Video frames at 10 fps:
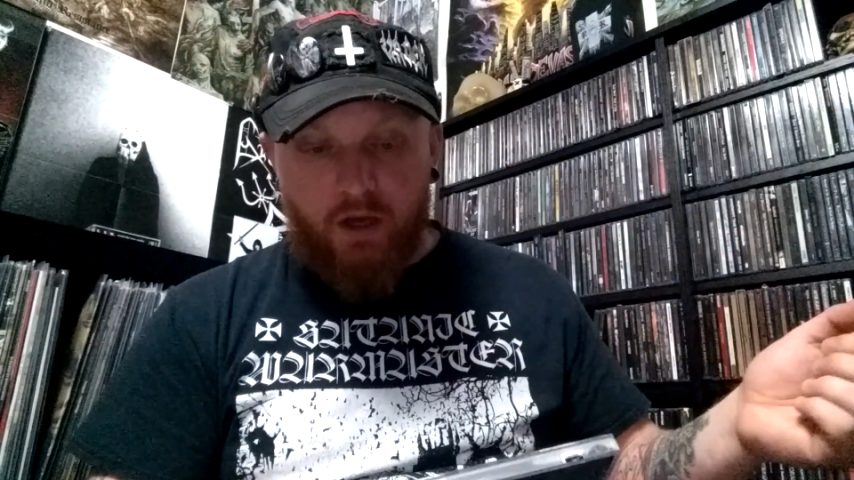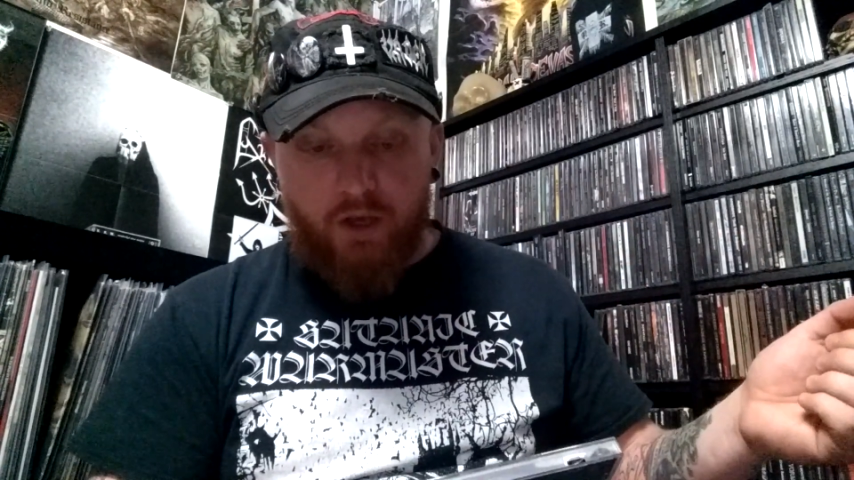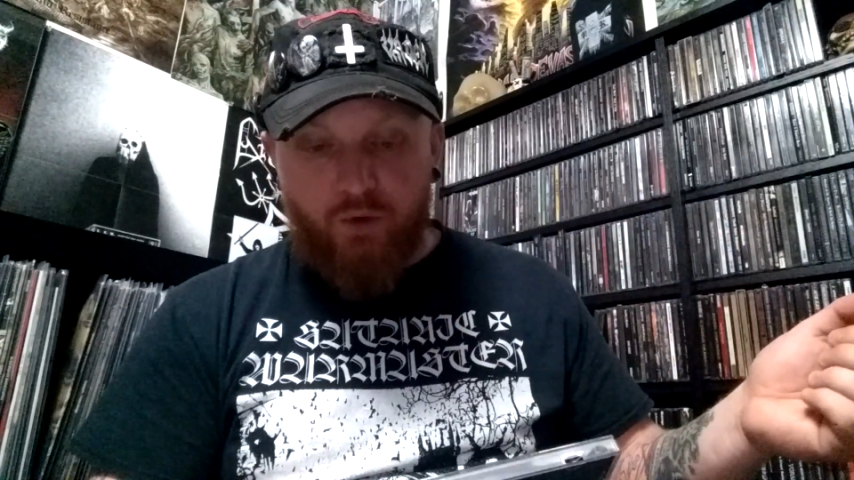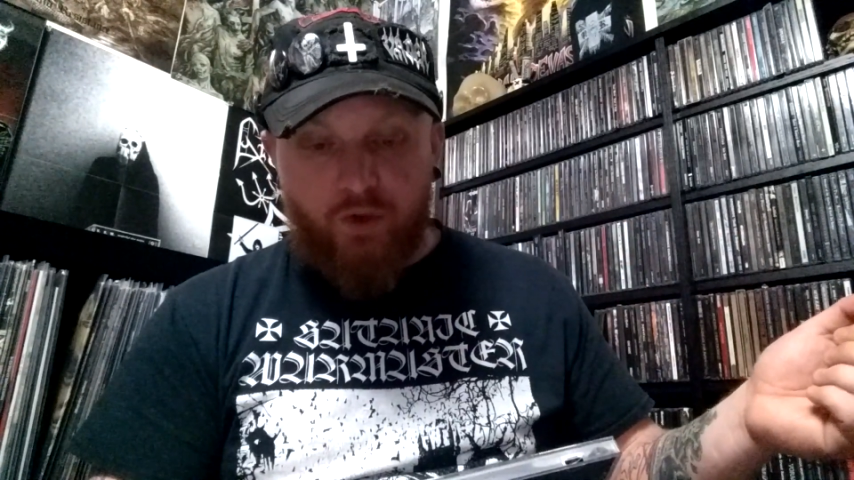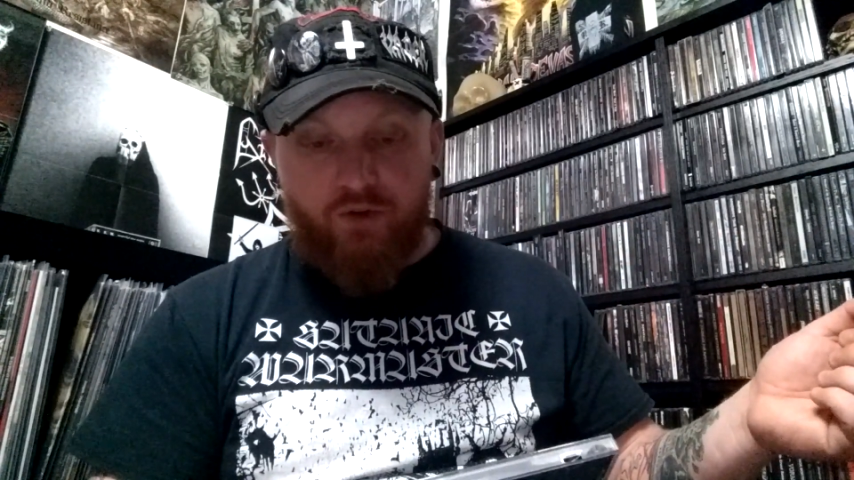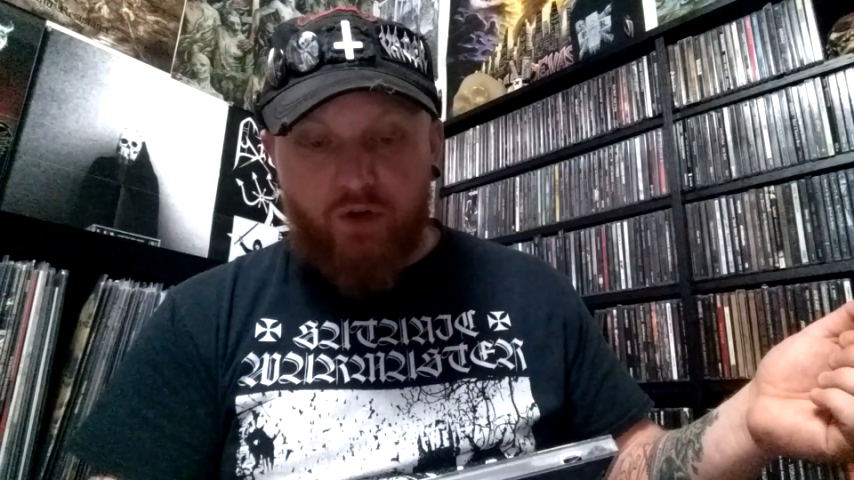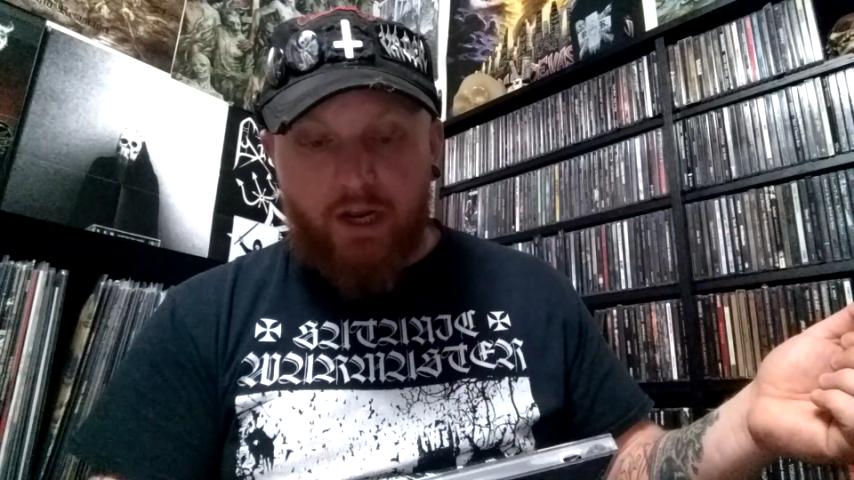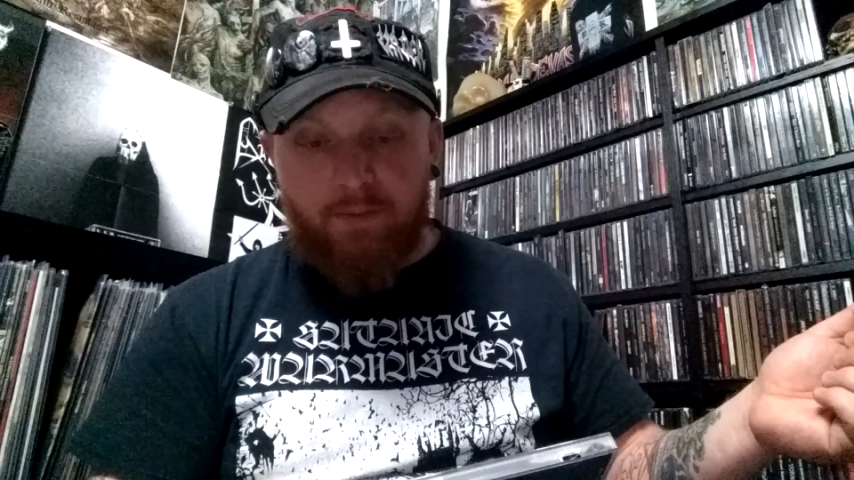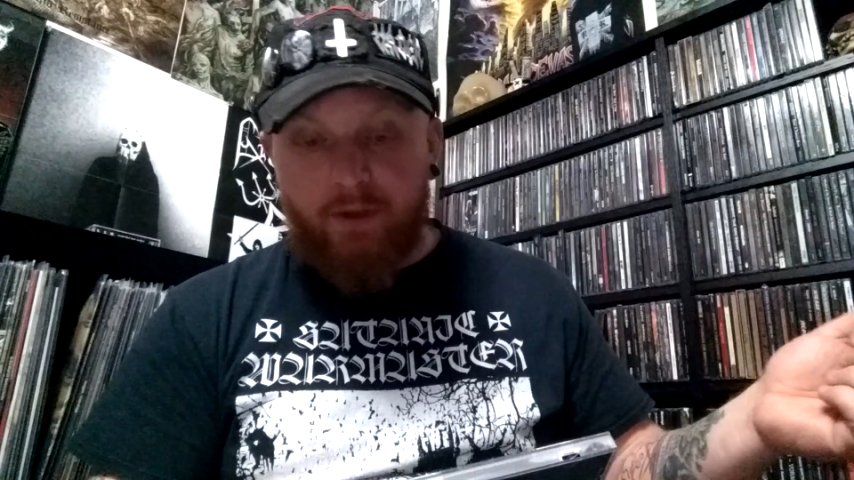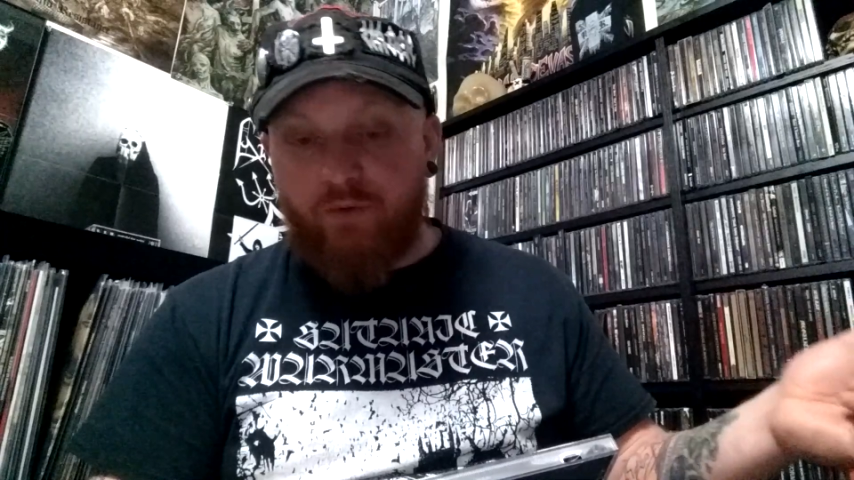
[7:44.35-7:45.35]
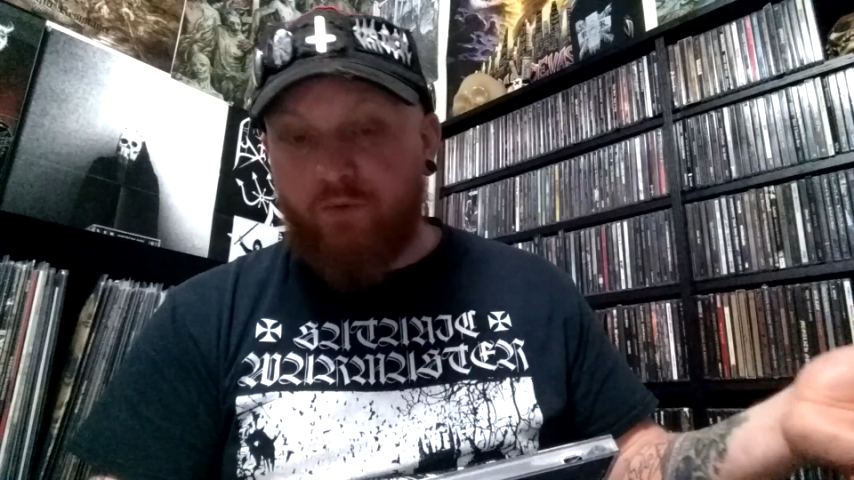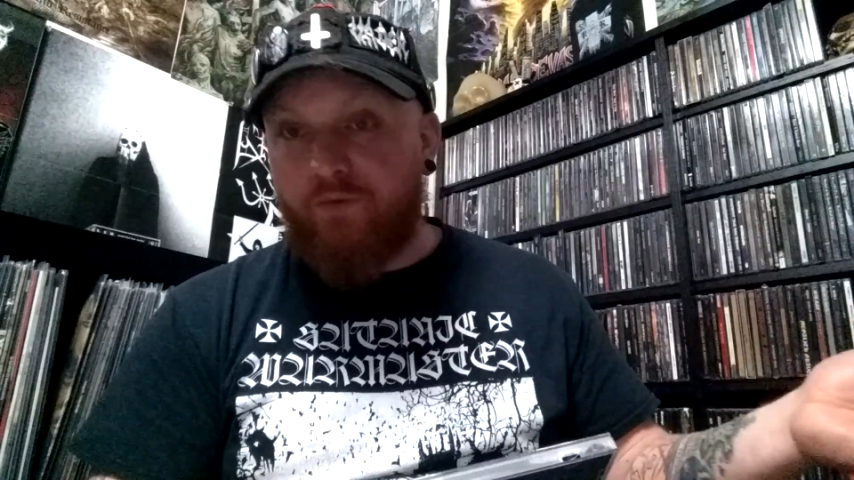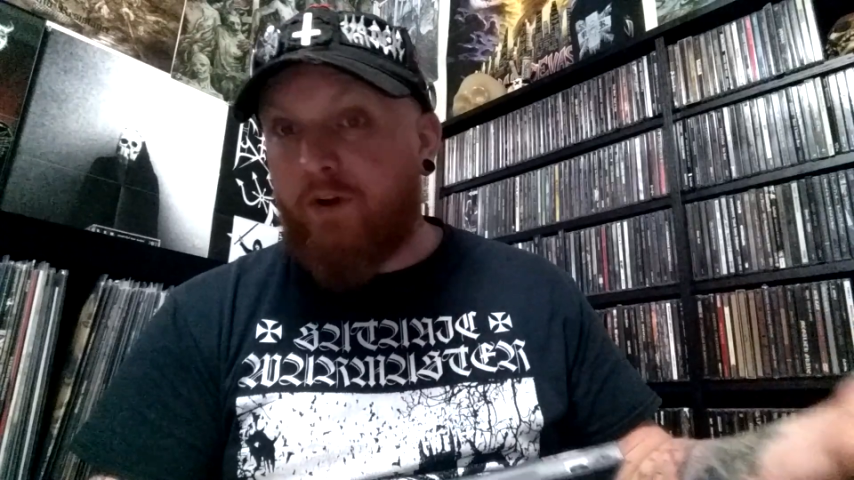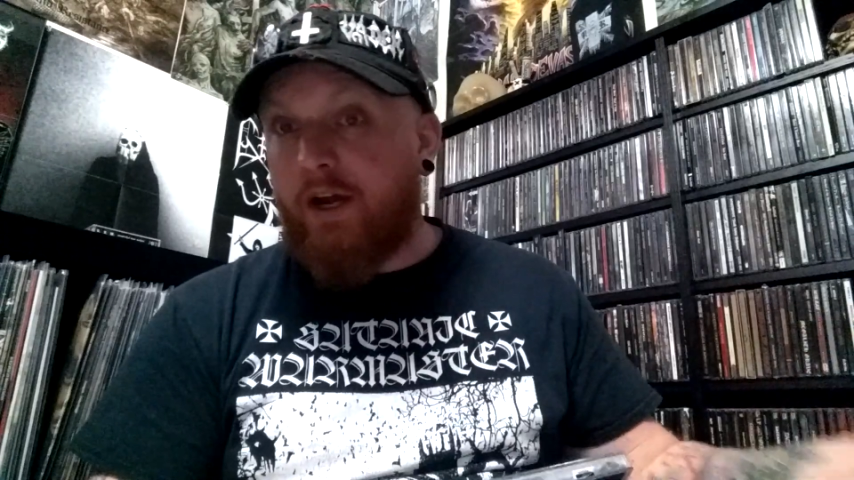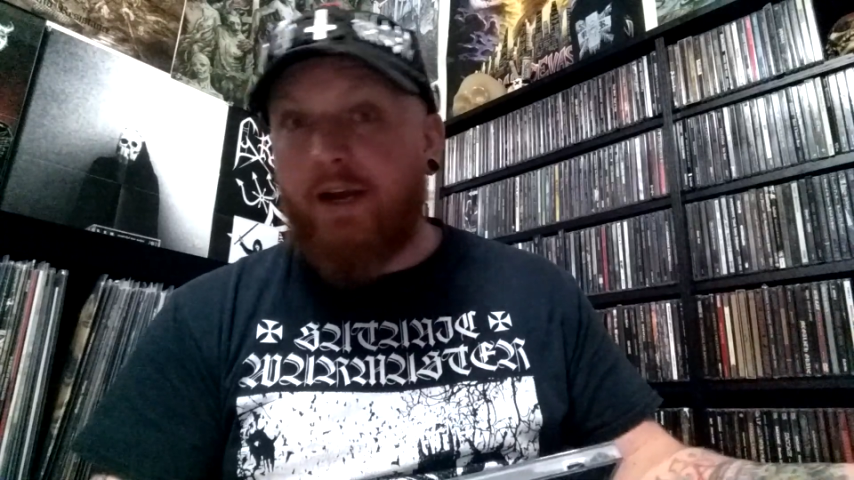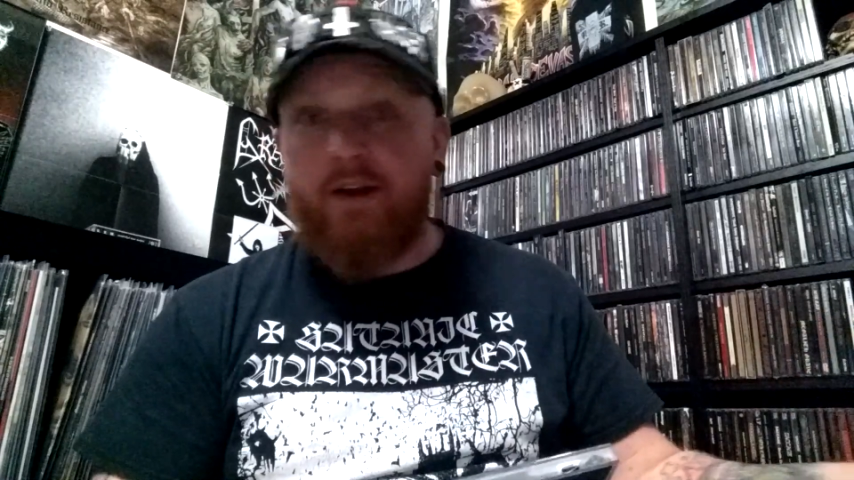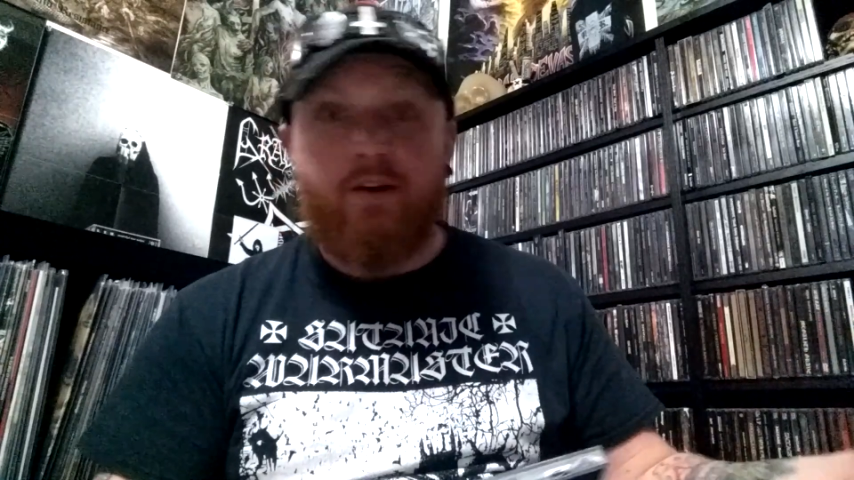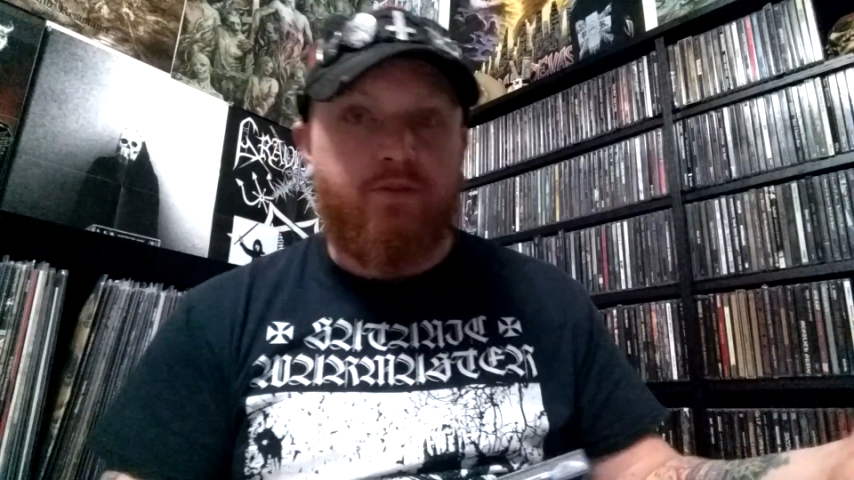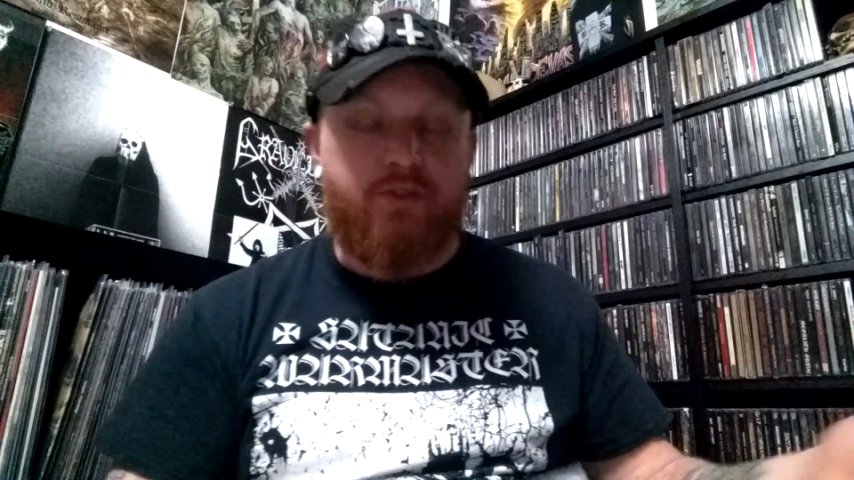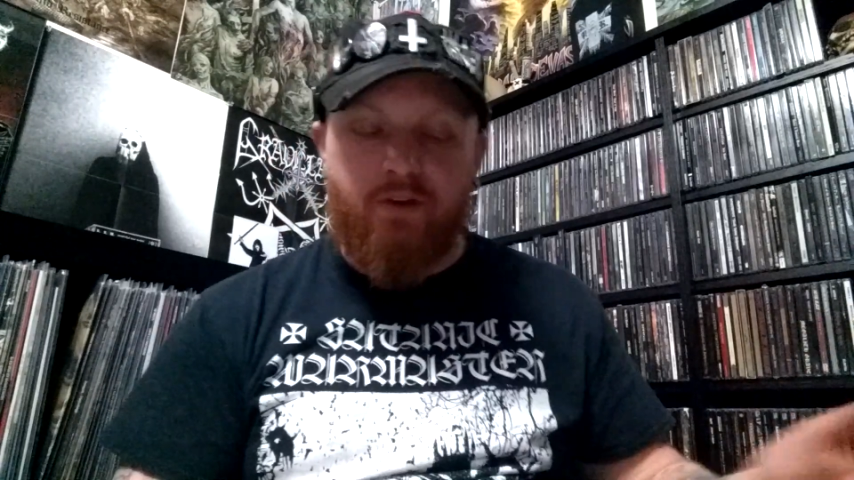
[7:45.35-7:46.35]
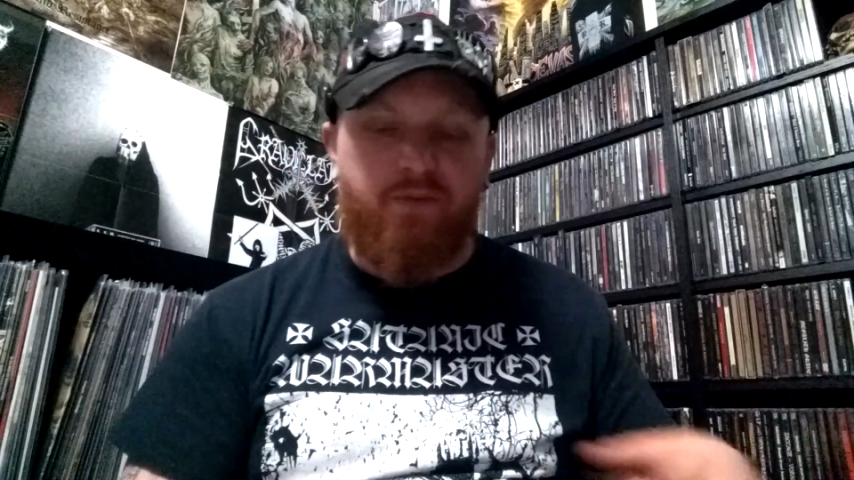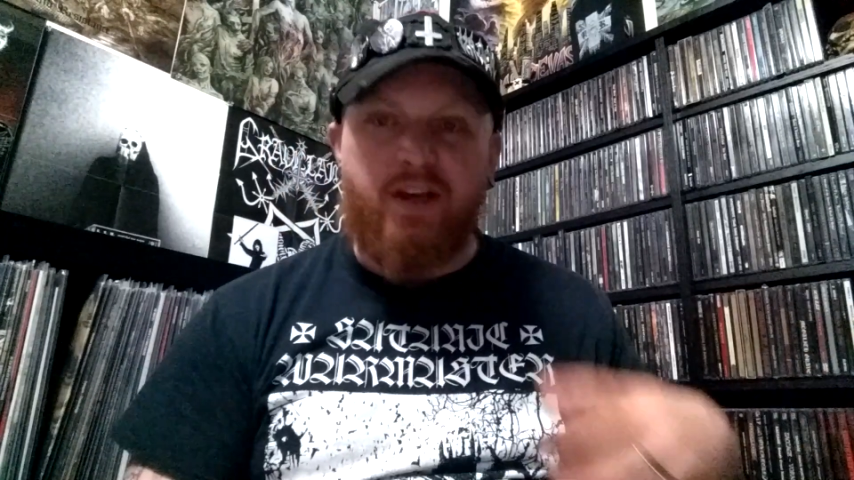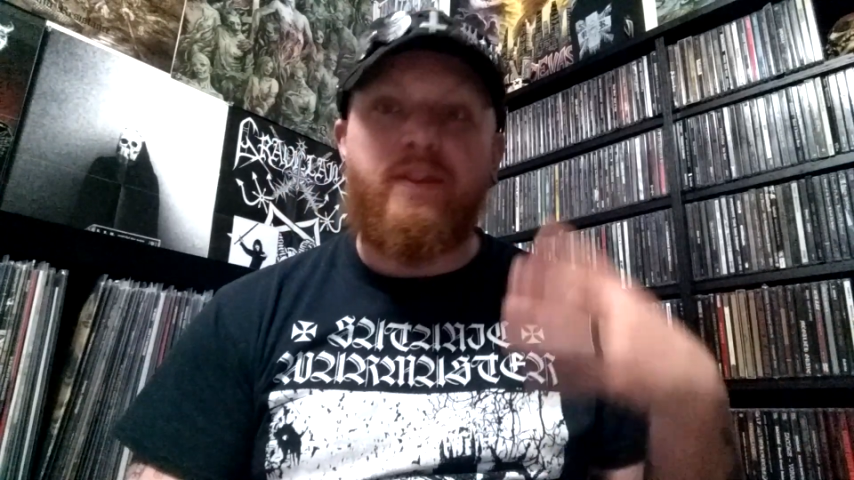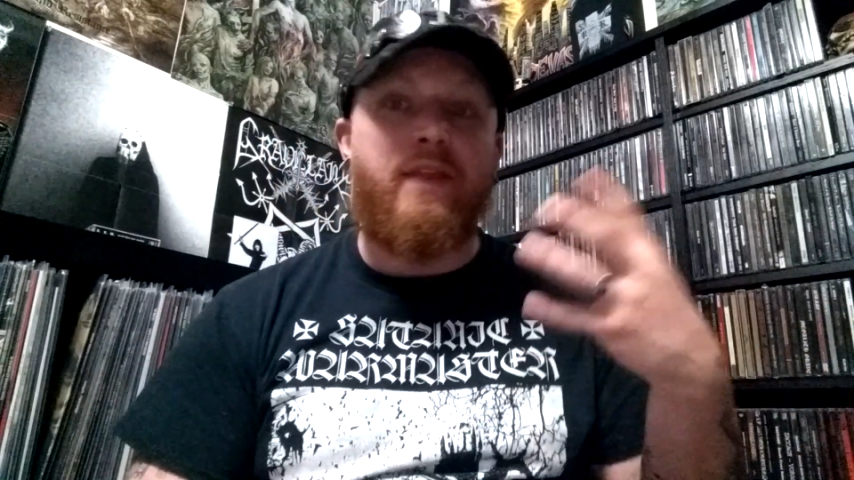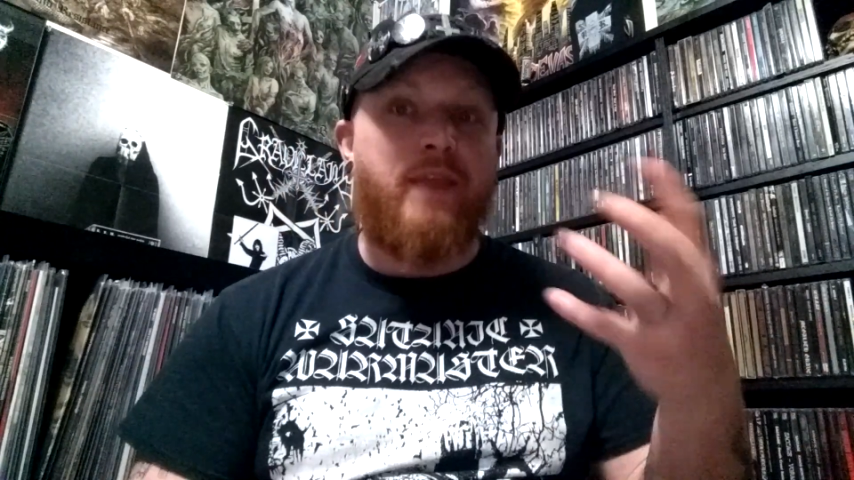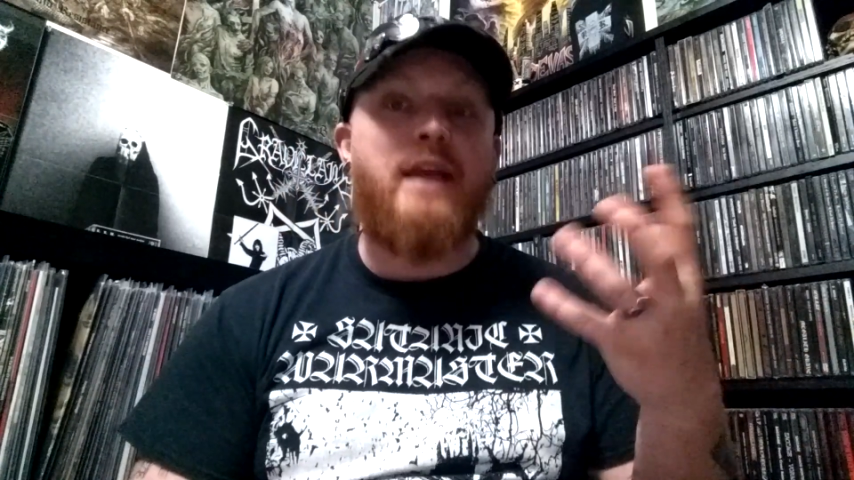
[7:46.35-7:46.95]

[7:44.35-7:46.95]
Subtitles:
You Can Drag Me Through Fire, stuff like that.